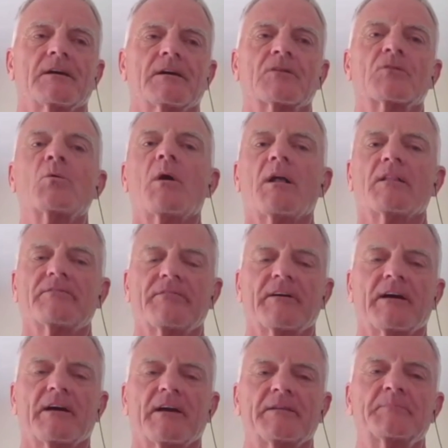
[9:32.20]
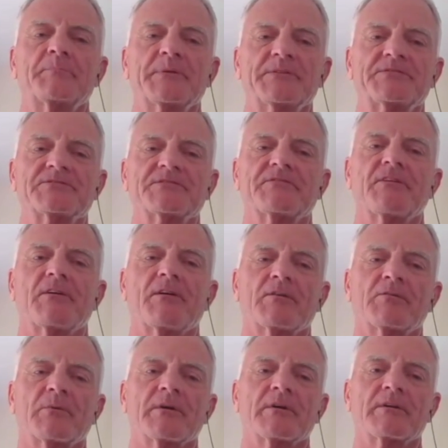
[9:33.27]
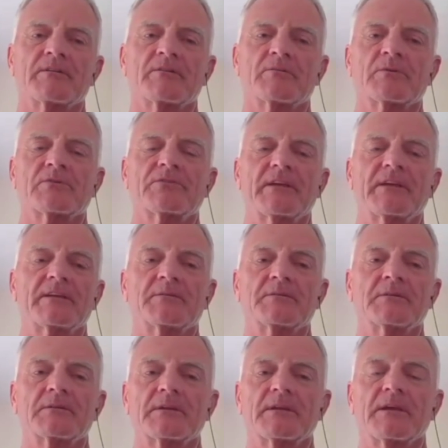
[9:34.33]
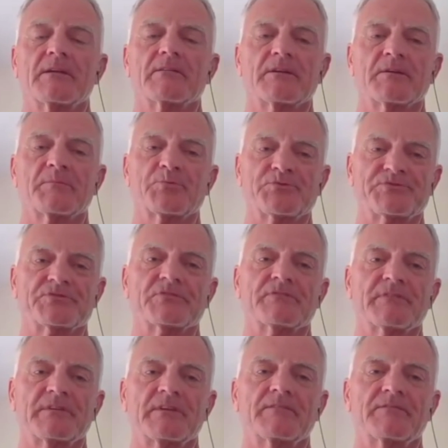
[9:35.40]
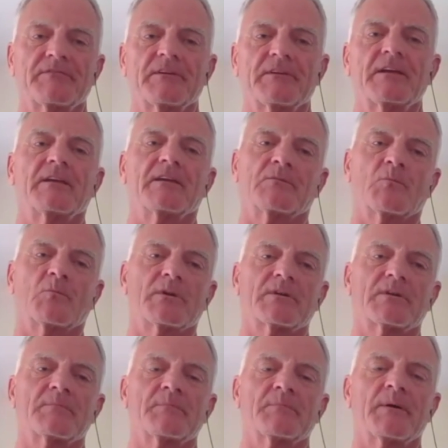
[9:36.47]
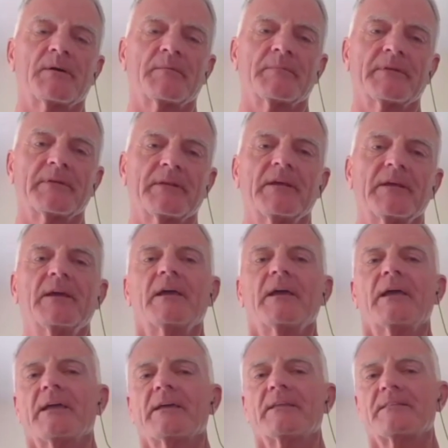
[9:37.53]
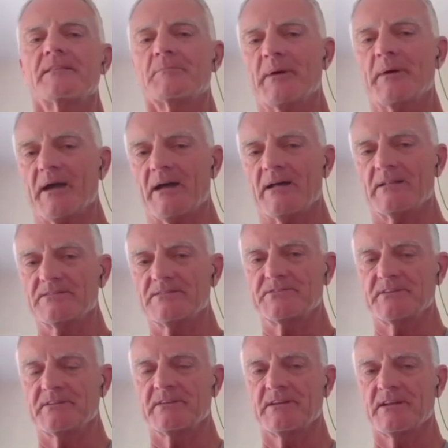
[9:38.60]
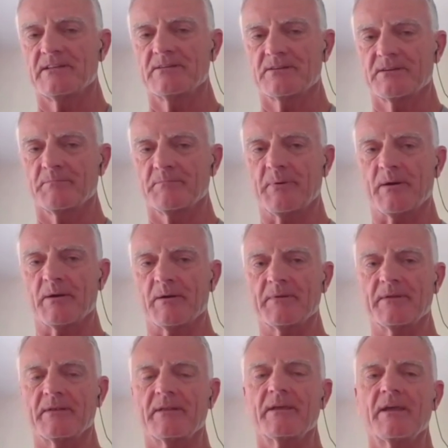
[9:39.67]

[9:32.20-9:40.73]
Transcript: qualified pieces of hardware. In other words, they can carry a preservative in one compartment and the biology in another compartment